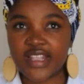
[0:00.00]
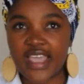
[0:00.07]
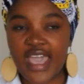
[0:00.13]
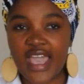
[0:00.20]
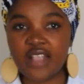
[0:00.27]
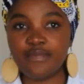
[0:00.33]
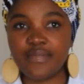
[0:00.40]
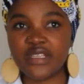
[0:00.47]
it
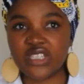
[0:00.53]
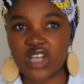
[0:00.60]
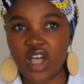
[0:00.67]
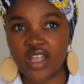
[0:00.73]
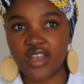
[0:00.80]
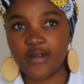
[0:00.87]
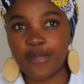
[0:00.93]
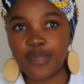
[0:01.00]
can be
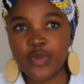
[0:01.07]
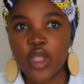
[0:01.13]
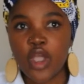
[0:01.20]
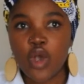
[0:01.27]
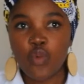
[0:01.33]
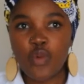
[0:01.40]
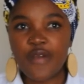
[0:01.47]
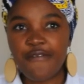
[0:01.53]
done.
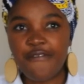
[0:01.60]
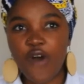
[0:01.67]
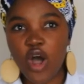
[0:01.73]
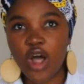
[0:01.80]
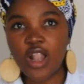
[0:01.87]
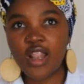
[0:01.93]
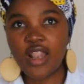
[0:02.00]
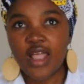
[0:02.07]
We
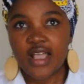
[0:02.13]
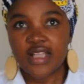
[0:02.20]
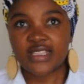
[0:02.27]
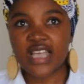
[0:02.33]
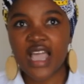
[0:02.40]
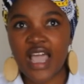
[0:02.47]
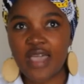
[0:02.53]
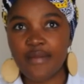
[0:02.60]
fall
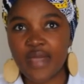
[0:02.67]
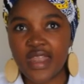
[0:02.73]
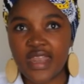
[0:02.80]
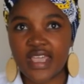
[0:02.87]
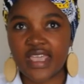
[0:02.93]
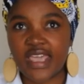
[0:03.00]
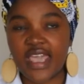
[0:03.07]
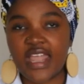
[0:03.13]
time
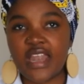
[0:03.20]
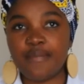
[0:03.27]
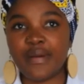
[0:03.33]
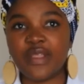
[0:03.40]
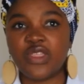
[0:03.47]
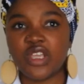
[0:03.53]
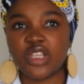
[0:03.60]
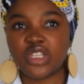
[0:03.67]
and
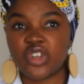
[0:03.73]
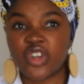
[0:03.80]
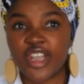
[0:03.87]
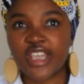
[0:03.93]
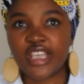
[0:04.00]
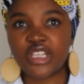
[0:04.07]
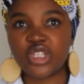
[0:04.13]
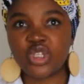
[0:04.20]
again, but the
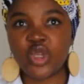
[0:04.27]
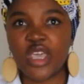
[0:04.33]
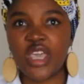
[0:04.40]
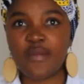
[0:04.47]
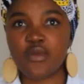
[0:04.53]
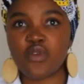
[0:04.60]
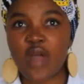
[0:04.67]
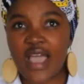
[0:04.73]
trick is to
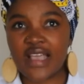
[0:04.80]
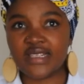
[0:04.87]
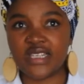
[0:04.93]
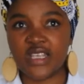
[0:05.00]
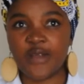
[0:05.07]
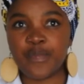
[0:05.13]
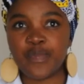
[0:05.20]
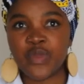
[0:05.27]
keep
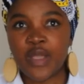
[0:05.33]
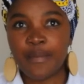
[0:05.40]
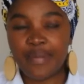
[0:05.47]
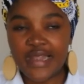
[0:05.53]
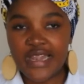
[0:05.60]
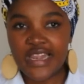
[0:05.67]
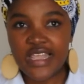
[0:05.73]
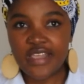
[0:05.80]
rising,
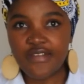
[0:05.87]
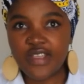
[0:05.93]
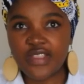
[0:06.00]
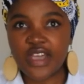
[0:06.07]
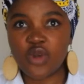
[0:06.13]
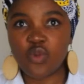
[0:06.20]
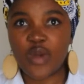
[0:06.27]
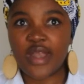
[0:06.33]

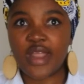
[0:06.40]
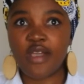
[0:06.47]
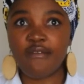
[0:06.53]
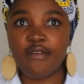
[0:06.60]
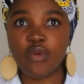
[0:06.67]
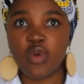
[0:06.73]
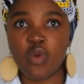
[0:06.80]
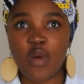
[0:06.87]
believing that
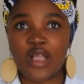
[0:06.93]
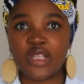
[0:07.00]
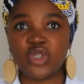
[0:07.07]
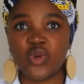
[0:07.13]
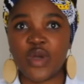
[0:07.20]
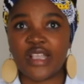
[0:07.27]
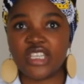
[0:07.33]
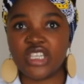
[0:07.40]
whatever we
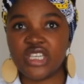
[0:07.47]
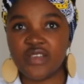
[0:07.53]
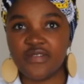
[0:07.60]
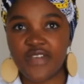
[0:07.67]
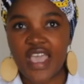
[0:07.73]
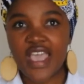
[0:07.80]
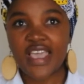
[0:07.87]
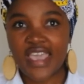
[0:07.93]
want to
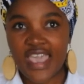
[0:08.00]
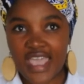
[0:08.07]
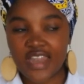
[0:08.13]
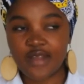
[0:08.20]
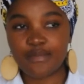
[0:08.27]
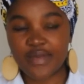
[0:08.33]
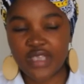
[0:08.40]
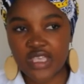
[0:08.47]
achieve
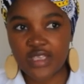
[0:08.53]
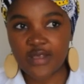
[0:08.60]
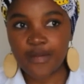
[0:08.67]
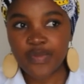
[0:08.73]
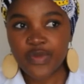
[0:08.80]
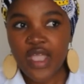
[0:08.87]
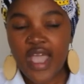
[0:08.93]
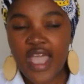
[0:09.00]
can
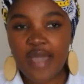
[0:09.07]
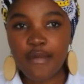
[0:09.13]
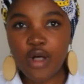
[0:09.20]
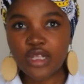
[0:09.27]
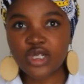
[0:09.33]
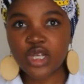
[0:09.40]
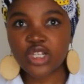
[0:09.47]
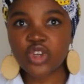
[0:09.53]
be. I
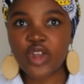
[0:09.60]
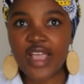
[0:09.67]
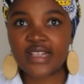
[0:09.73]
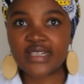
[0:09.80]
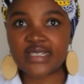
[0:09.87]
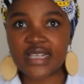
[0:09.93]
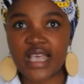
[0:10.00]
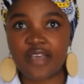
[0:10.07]
am also
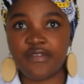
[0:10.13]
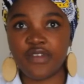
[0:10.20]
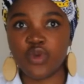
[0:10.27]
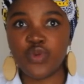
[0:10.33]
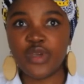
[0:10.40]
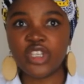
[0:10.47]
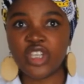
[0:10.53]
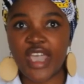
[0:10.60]
trend
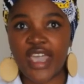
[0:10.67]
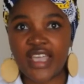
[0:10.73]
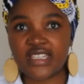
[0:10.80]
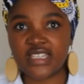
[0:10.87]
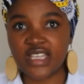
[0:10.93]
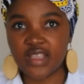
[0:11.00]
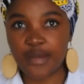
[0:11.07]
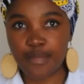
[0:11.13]
savvy, which
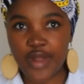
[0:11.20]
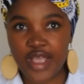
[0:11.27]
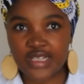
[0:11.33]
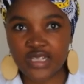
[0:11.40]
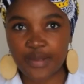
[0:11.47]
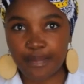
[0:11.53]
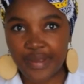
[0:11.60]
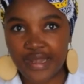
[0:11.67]
aids in the
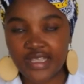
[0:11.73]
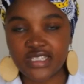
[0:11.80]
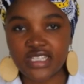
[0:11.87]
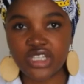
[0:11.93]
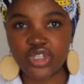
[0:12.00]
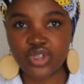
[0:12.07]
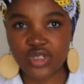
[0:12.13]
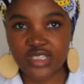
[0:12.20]
brand's
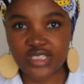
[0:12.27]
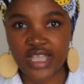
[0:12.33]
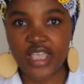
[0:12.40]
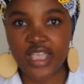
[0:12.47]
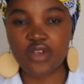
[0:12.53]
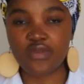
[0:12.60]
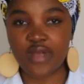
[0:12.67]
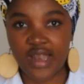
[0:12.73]
ability to
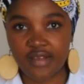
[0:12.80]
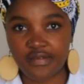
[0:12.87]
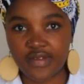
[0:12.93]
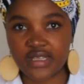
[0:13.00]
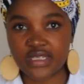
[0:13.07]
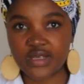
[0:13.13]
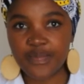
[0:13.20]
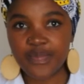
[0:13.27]
stay
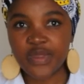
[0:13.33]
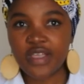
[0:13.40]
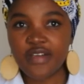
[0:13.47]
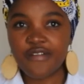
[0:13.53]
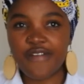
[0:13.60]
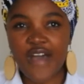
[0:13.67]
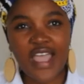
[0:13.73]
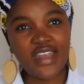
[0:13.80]
relevant.
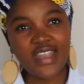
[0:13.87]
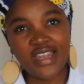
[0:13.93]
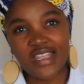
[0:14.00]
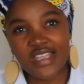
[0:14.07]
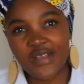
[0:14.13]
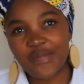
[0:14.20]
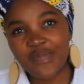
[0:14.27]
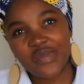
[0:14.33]

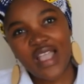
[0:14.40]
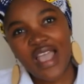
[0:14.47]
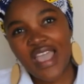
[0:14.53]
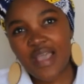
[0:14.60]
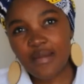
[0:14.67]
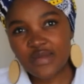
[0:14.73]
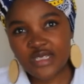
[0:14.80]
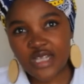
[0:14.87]
Finally,
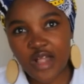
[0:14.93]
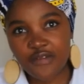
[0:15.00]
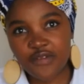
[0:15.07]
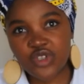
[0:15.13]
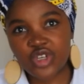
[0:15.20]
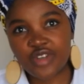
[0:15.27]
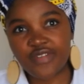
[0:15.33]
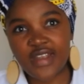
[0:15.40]
I am
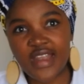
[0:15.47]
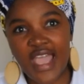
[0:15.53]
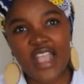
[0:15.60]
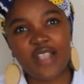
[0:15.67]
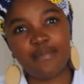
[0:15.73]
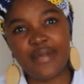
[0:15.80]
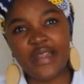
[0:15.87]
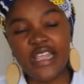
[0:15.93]
self-driven
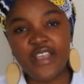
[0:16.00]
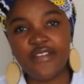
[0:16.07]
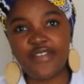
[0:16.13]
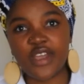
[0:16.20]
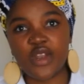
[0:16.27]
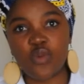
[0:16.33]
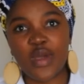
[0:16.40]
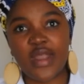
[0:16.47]
and
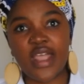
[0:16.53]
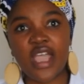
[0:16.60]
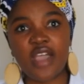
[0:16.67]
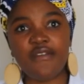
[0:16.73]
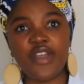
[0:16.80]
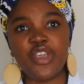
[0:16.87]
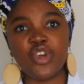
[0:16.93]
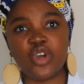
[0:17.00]
believe that
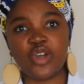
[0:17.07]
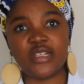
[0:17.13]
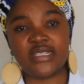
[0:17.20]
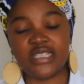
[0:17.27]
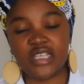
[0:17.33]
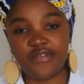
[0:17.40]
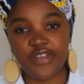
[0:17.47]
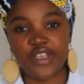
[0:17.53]
whatever you
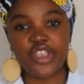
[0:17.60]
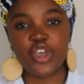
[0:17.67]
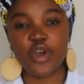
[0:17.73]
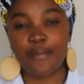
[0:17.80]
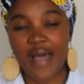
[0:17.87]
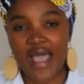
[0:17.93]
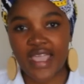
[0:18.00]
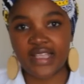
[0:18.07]
conceive in
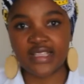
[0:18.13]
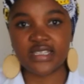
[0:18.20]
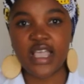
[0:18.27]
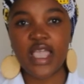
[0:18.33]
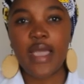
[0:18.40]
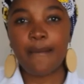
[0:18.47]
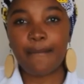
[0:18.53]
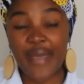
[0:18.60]
your
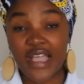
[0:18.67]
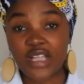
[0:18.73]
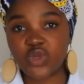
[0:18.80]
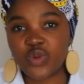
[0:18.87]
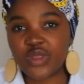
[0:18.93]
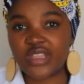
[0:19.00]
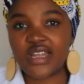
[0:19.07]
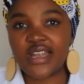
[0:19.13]
mind,
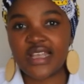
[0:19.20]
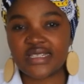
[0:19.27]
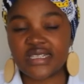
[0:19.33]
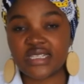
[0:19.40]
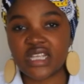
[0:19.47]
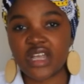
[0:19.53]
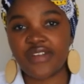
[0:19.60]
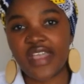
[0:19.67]
backed with the
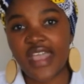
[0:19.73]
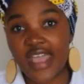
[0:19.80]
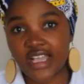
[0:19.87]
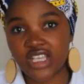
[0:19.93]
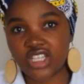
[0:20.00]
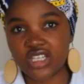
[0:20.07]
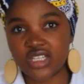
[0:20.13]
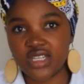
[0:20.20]
necessary
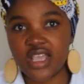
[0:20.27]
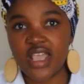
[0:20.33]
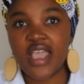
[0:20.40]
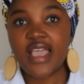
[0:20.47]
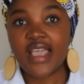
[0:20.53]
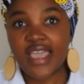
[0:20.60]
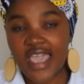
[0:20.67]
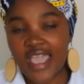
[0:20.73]
action,
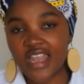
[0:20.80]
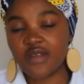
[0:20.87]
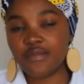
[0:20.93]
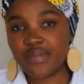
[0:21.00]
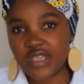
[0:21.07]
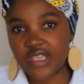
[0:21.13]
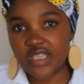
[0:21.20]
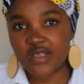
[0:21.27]

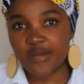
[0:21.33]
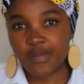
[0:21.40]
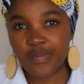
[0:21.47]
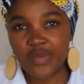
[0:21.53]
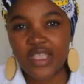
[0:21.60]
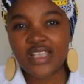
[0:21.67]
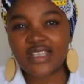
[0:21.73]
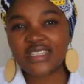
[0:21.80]
can be.
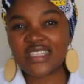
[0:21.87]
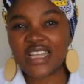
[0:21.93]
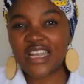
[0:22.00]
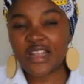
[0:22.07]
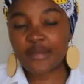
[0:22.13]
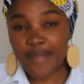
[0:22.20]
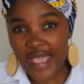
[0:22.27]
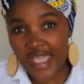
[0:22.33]

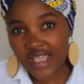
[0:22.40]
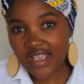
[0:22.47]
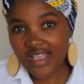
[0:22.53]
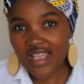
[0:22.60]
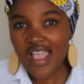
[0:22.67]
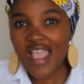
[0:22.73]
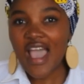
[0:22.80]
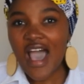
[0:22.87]
Standard
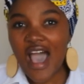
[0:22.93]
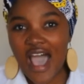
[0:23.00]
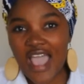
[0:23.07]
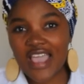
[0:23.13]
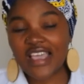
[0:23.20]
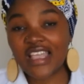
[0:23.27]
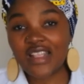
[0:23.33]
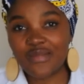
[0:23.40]
Bank,
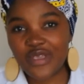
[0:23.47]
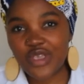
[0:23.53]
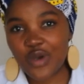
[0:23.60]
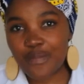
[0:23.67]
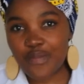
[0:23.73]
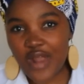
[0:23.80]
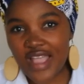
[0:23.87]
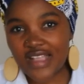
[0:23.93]
I can be
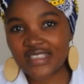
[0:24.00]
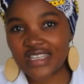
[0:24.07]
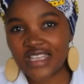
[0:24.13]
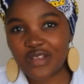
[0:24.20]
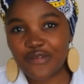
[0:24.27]
your brand